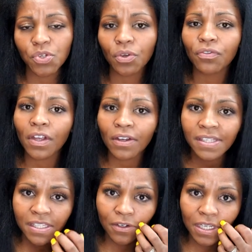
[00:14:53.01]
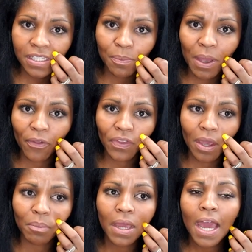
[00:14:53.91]
You're very serious about
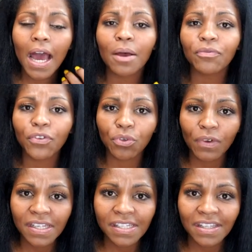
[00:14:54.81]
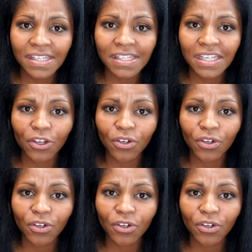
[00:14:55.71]
them um, for the rest of this year,